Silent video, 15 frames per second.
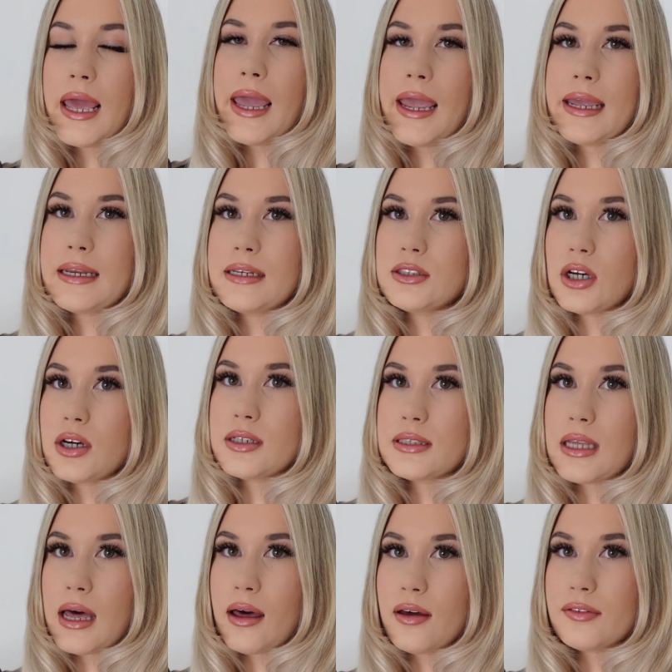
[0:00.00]
it does
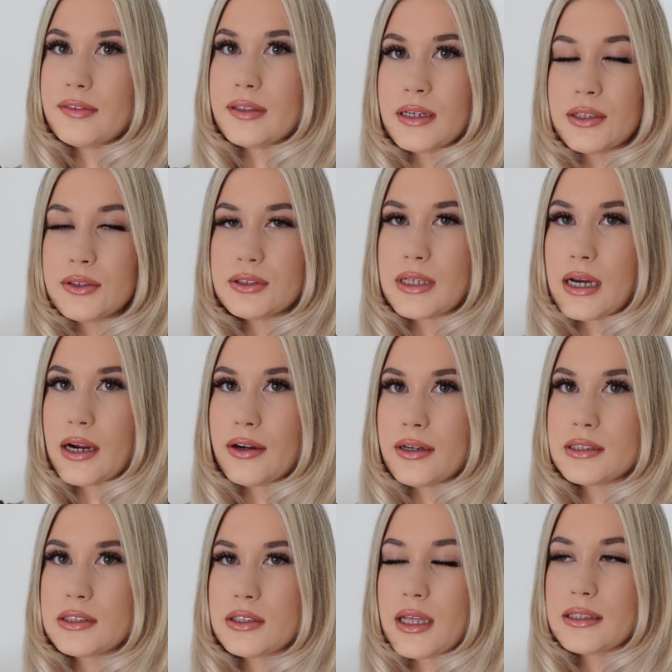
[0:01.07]
have the new Zara,
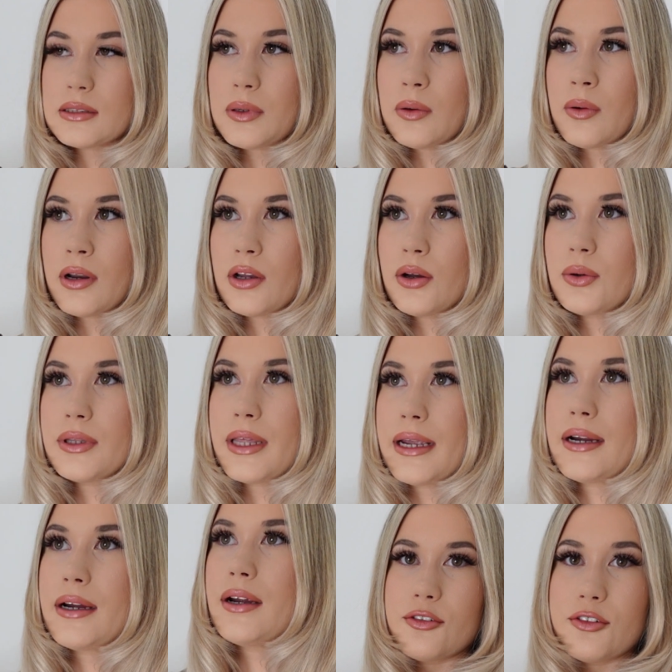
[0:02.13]
so that's why I want to go
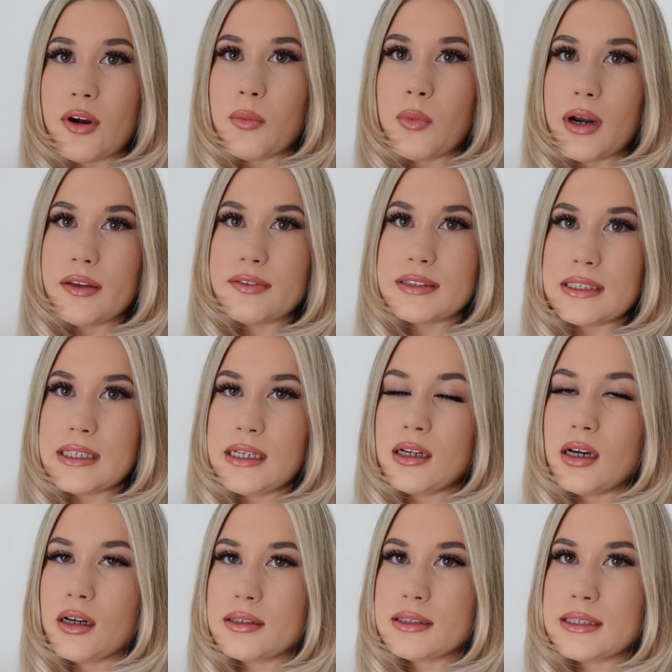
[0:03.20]
there. From what I've seen
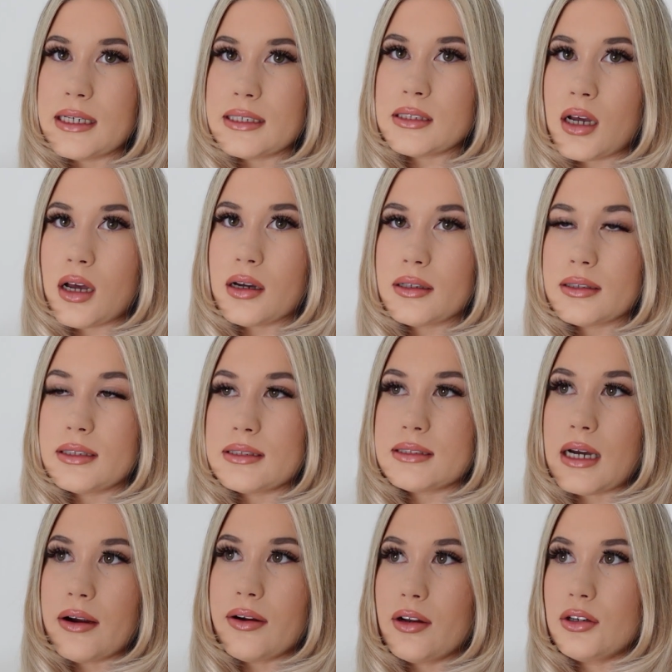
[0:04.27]
on TikTok, the
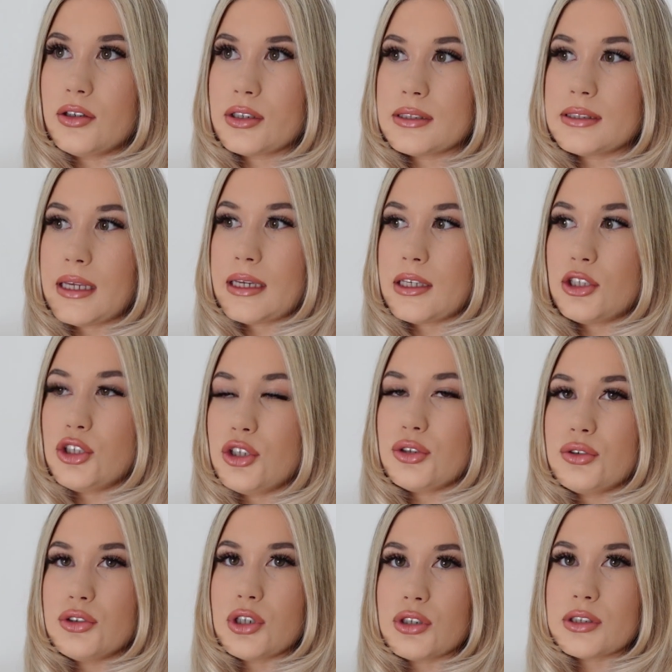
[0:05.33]
Zara looks like
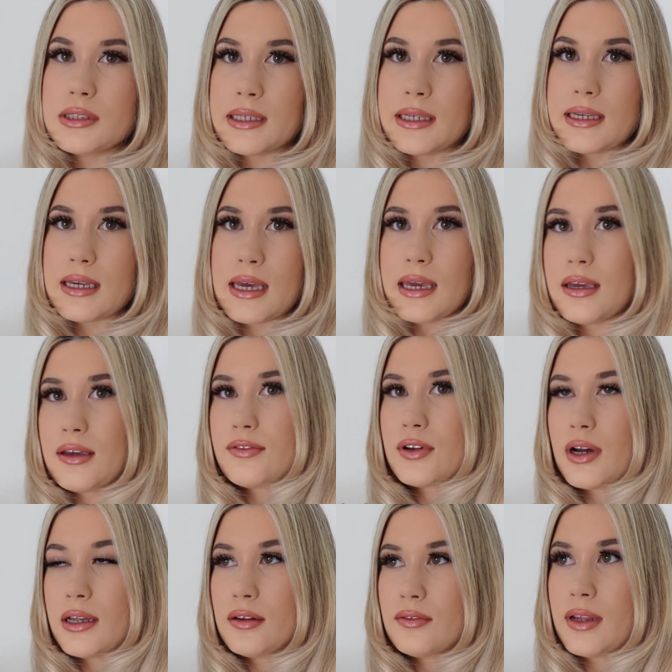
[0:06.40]
huge. It looks like a cave,
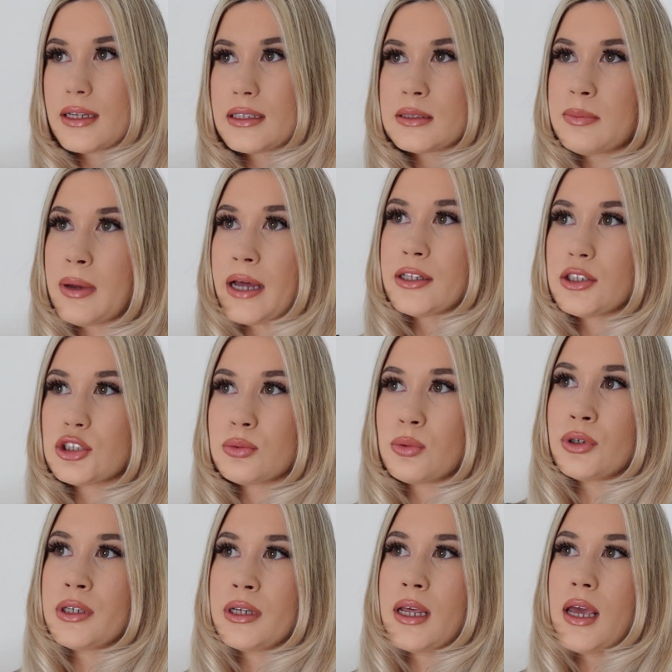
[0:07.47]
kind of like a Spanish
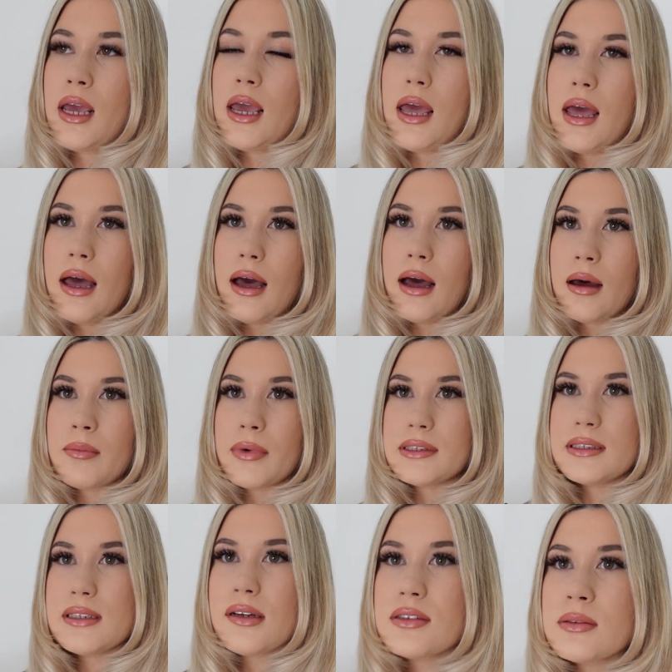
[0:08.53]
one. I
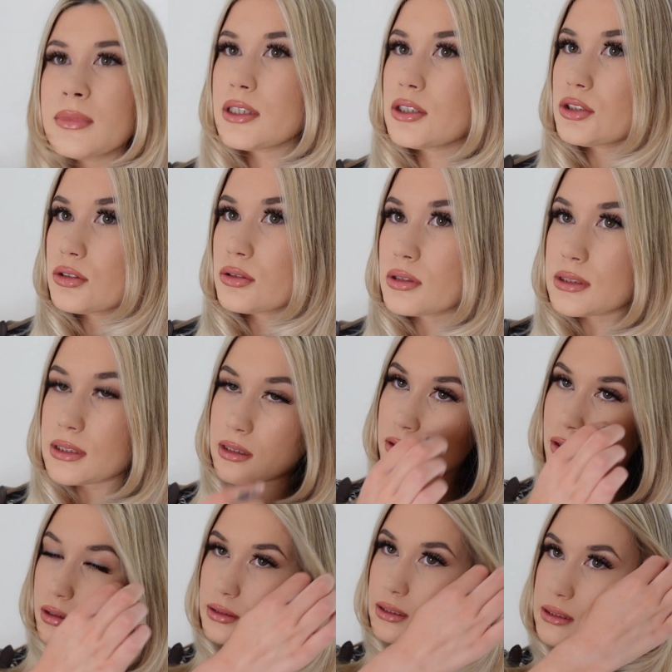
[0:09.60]
did have some issues with sticking
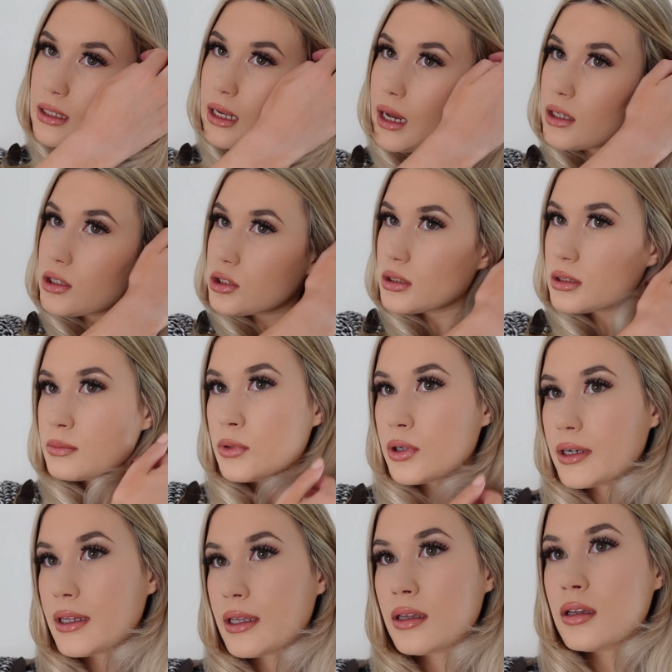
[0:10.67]
on this lash this
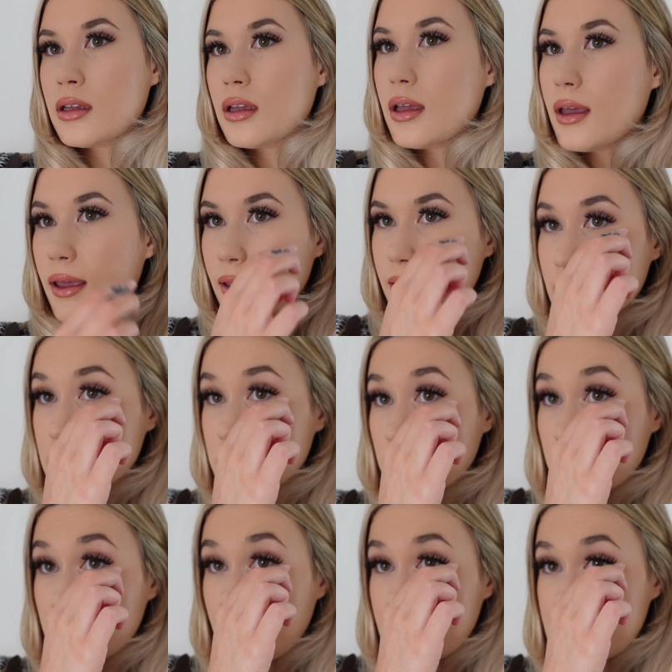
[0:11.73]
morning, this
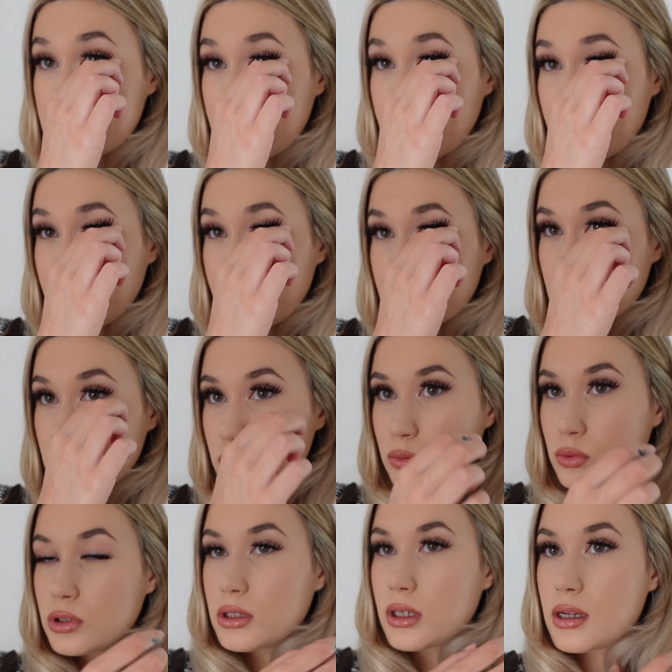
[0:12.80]
one right here. It just
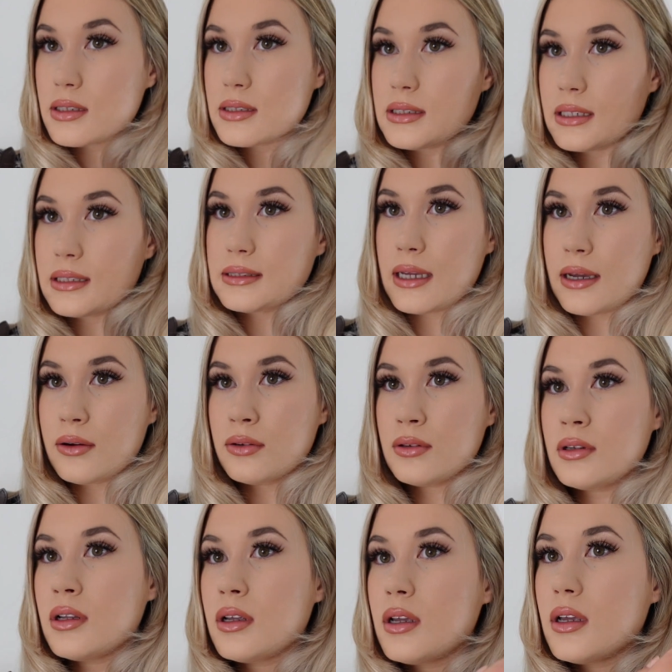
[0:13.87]
would not stick down,